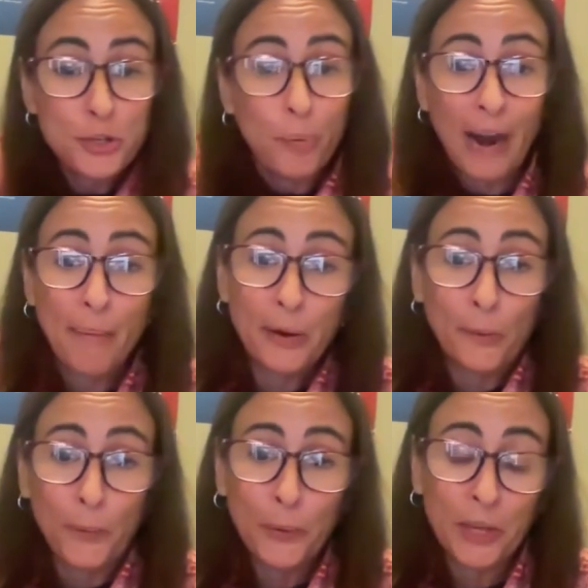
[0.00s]
you probably a
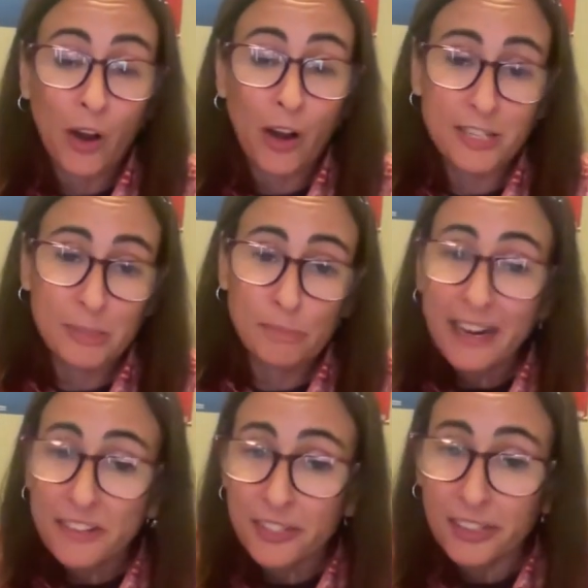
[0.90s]
really awesome
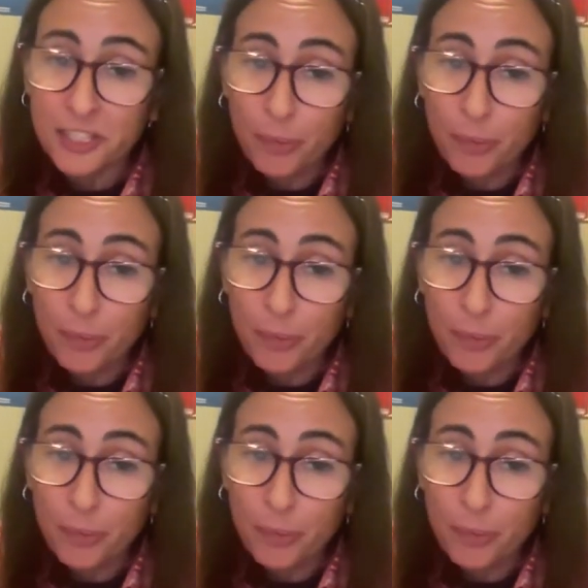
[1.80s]
dancer because you